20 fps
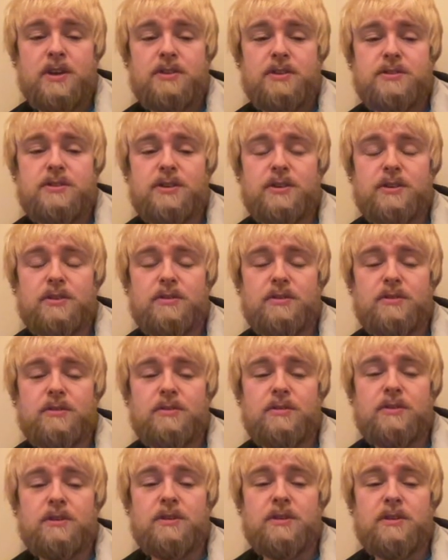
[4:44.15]
to
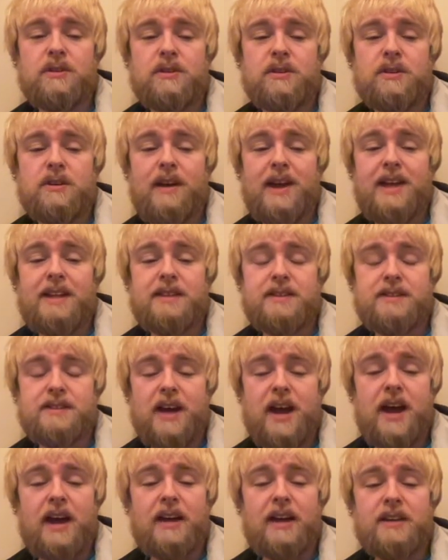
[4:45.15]

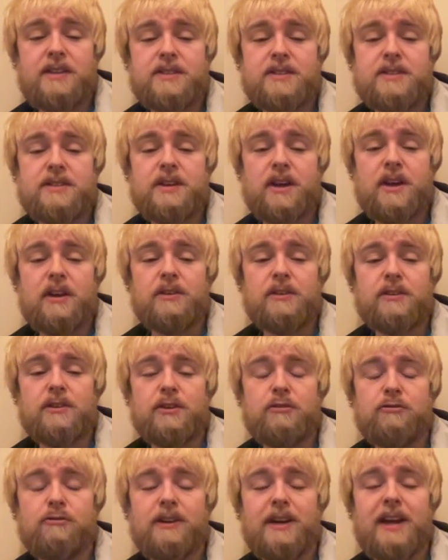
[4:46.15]
entice and
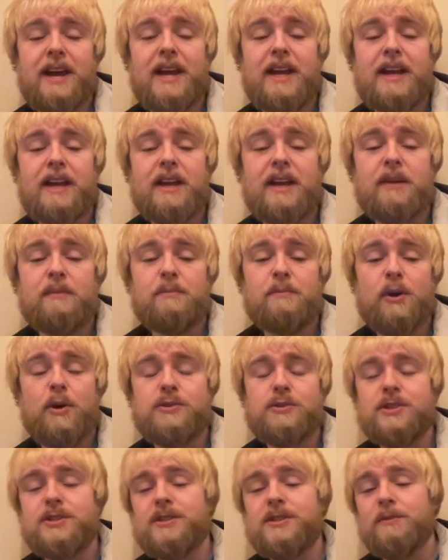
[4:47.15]
create
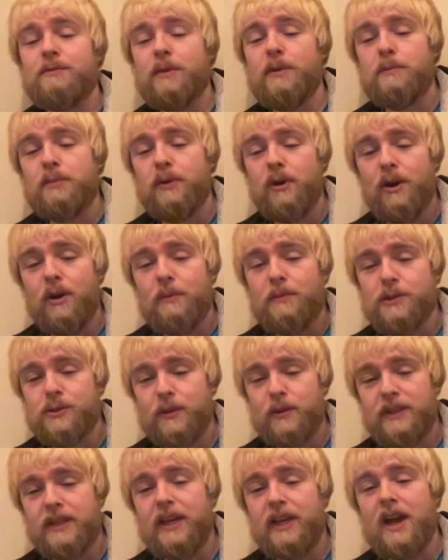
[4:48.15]
positive rapport
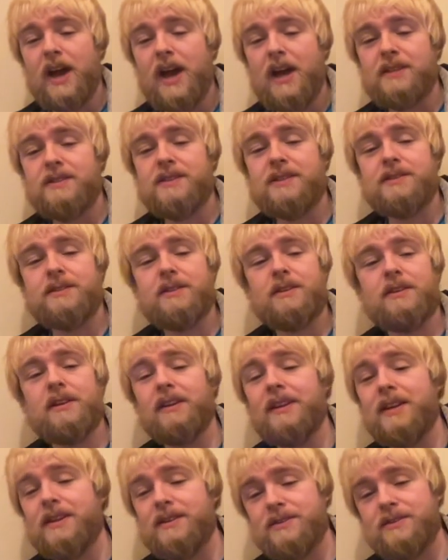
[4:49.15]
between the artist and the
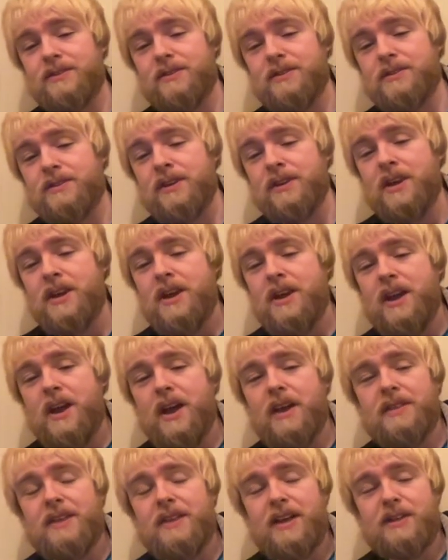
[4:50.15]
listeners
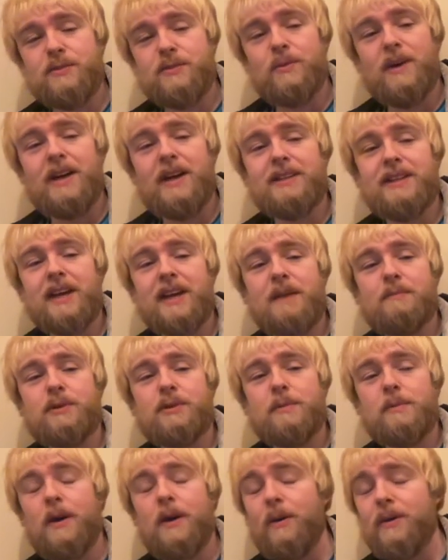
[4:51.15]
and that's why they get
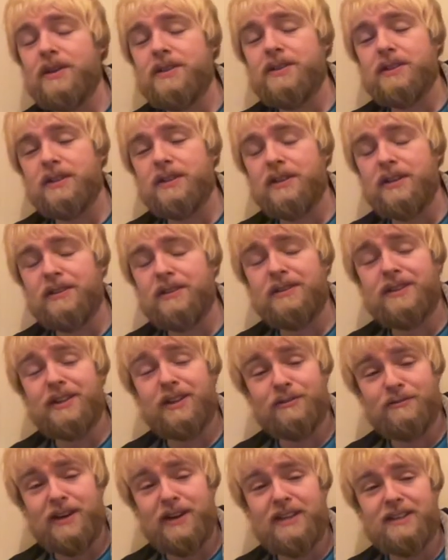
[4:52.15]
promoted to the
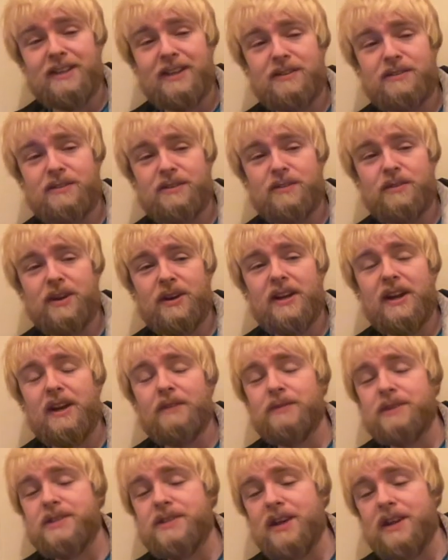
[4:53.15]
degree they do and
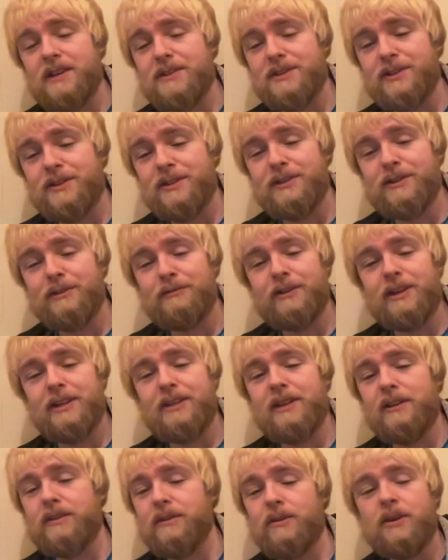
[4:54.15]
advertised to the degree
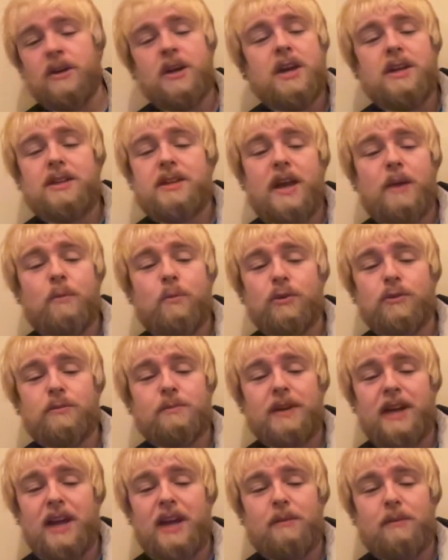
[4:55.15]
they do they wouldn't
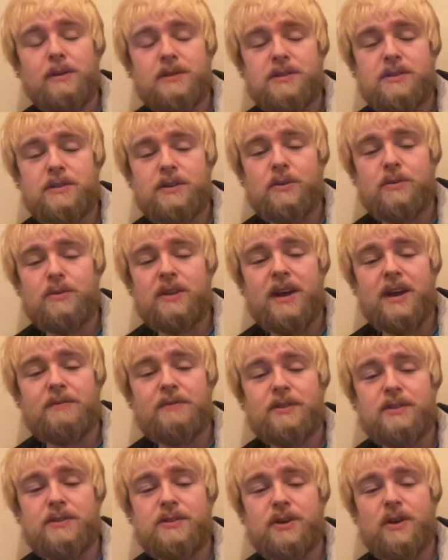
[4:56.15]
be able to do that if
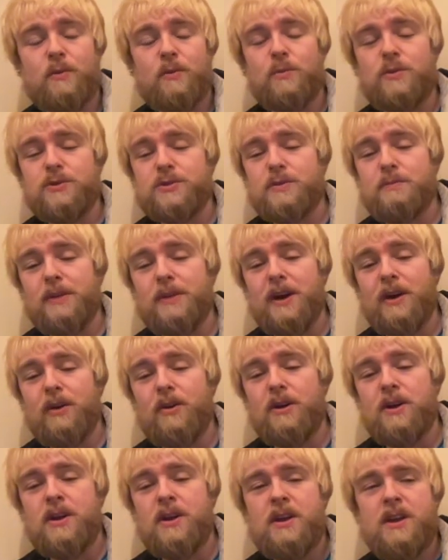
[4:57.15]
the song was about
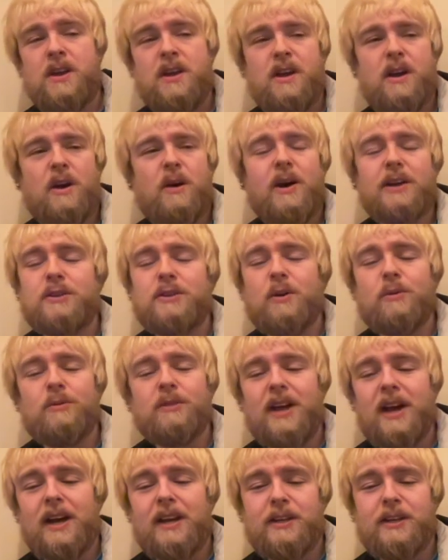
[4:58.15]
oh i don't
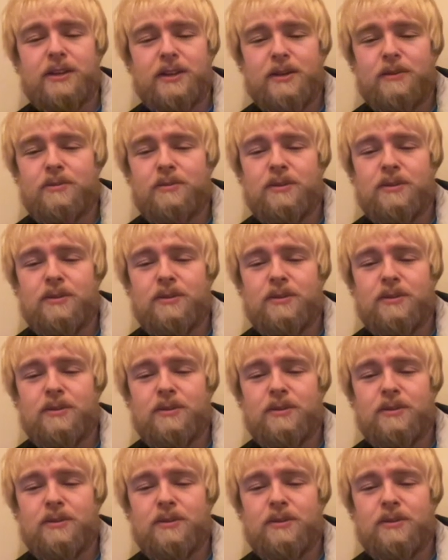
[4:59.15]
like you